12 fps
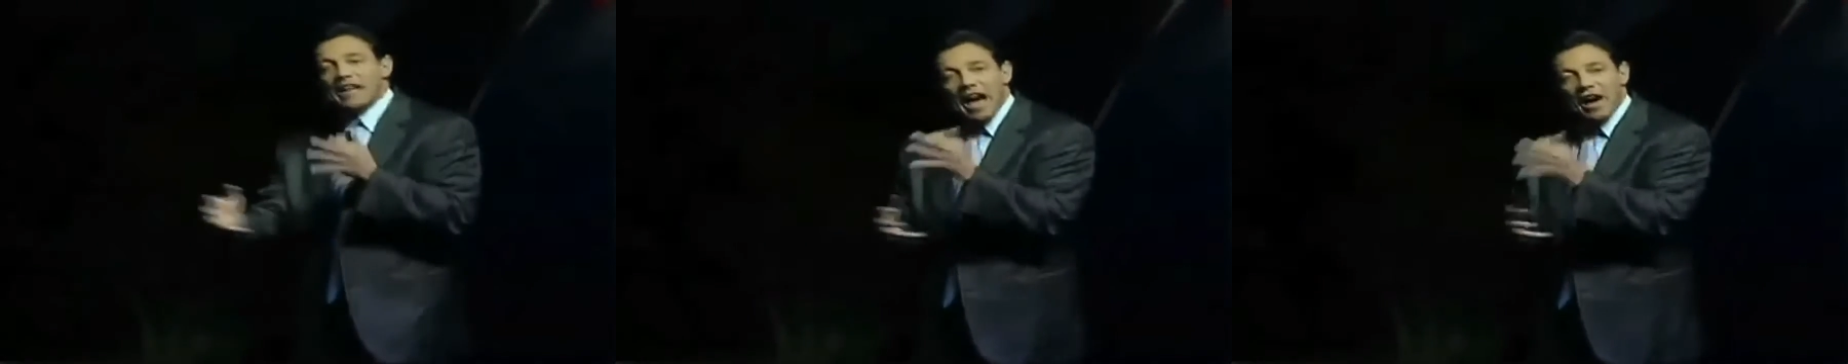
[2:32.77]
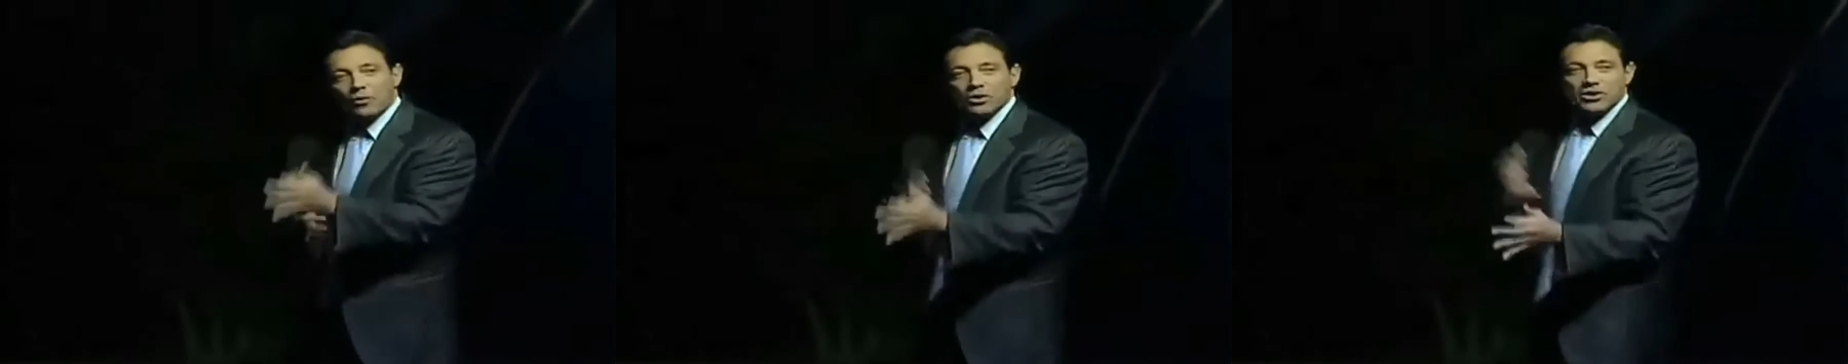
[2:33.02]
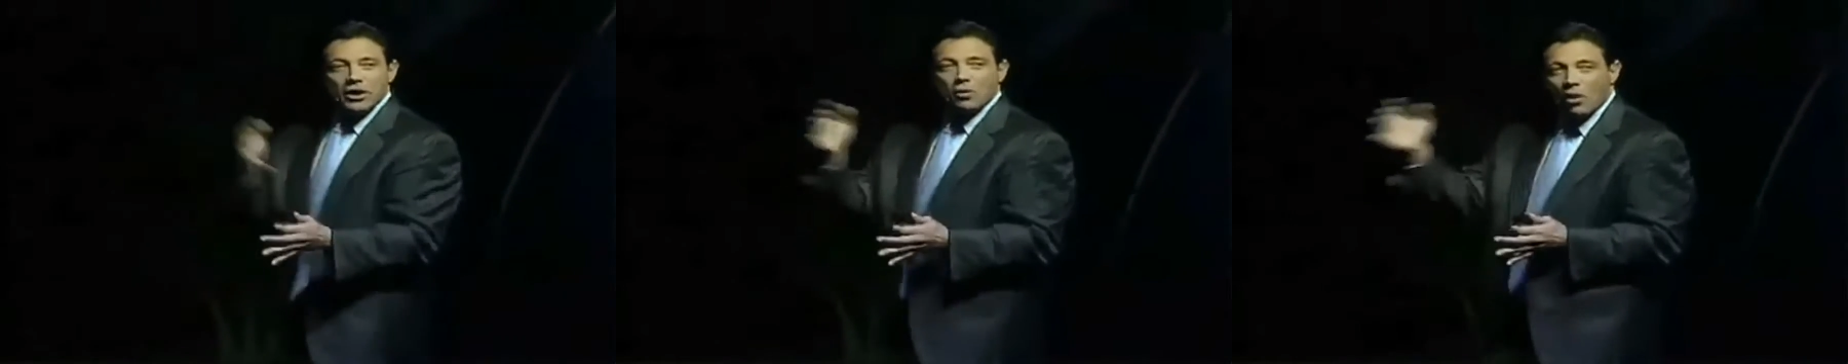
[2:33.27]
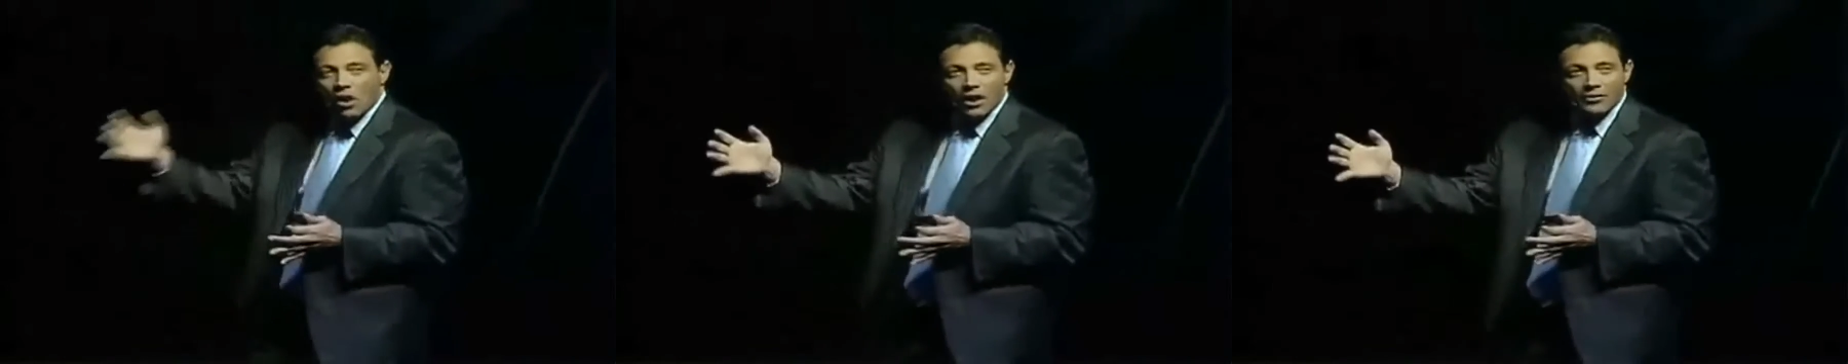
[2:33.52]
have what they
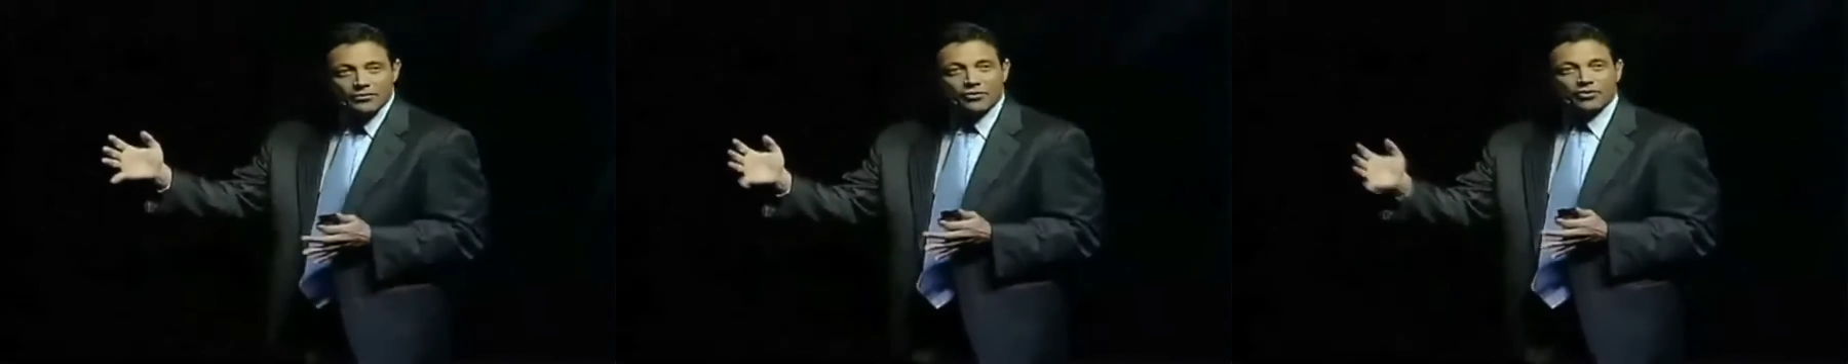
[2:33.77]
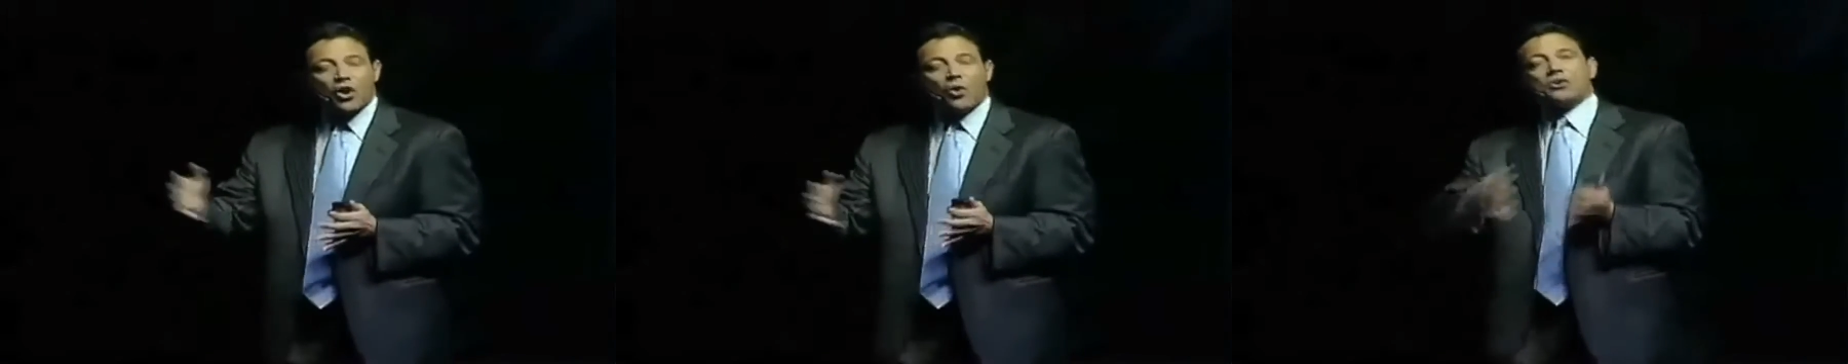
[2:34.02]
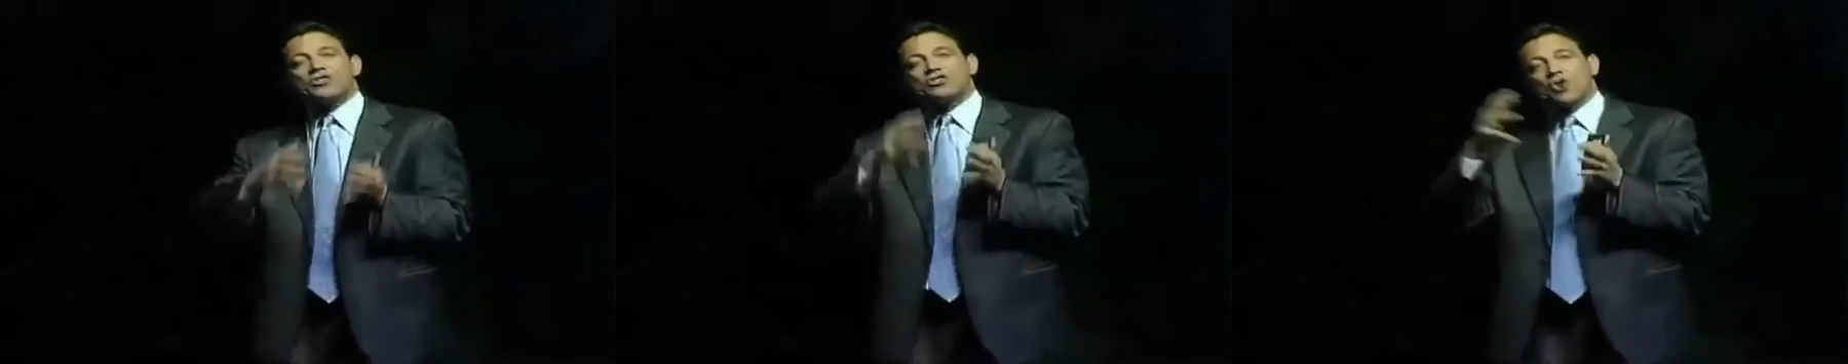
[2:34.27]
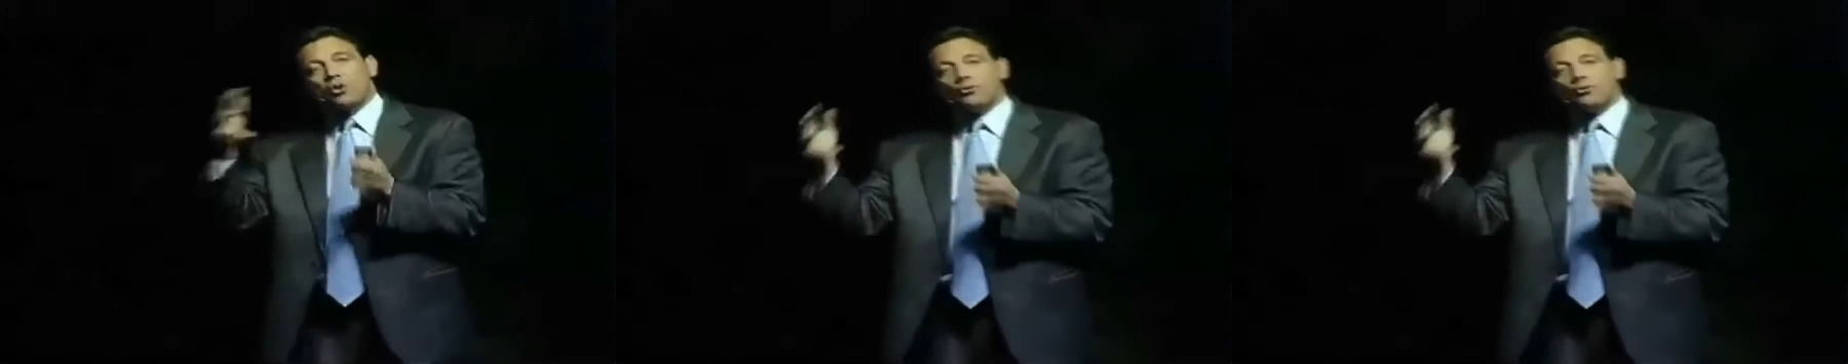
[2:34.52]
want and so on and so